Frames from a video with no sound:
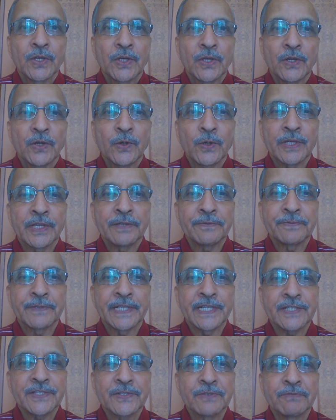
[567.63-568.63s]
Okay,
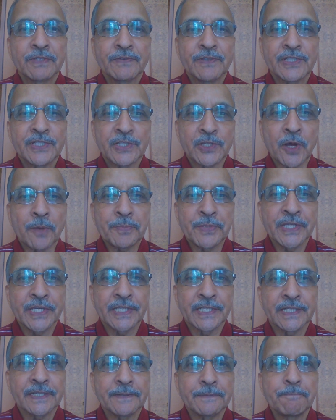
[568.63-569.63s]
friends, we will stop
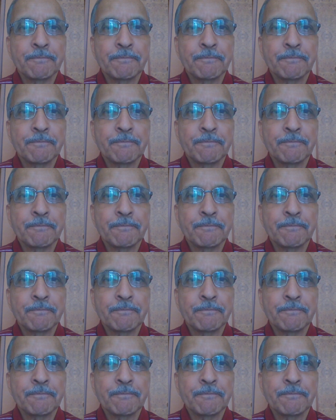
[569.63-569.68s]
here